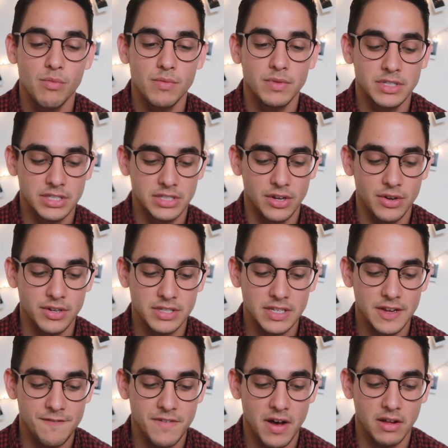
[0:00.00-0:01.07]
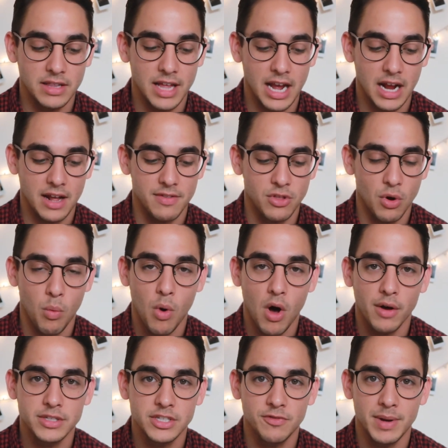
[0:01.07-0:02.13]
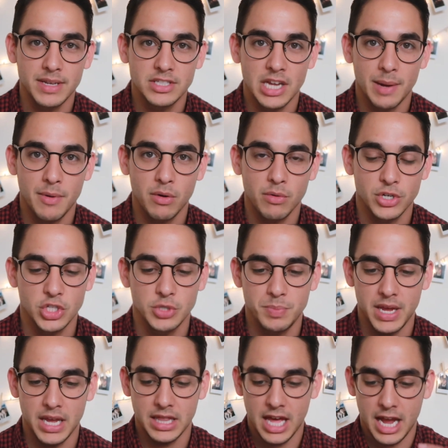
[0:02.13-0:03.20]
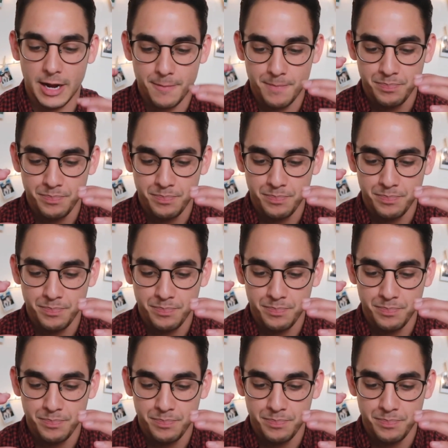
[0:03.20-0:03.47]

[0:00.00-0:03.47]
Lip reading: seriously felt like the walls of my stomach were just being like